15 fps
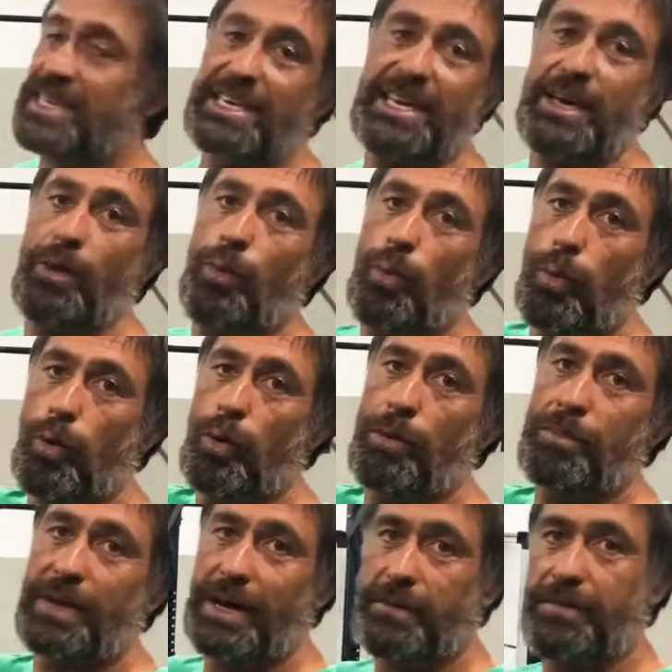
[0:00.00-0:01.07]
get
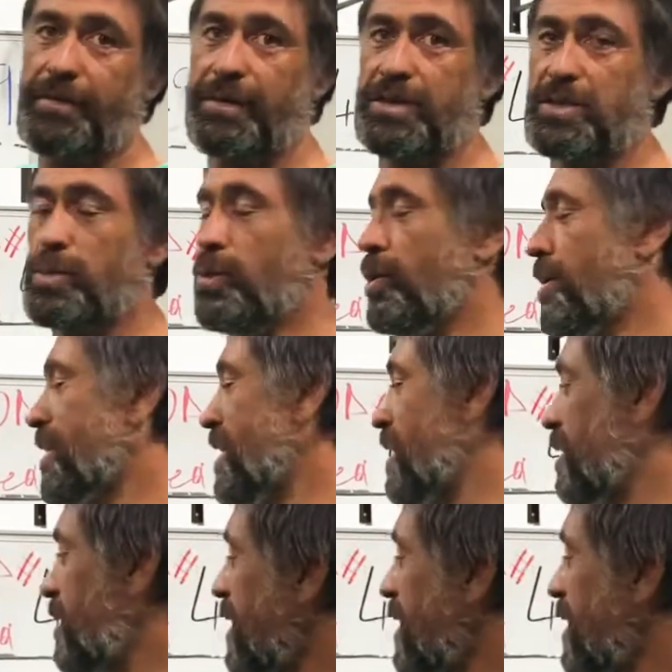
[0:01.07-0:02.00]
warmed up for this workout.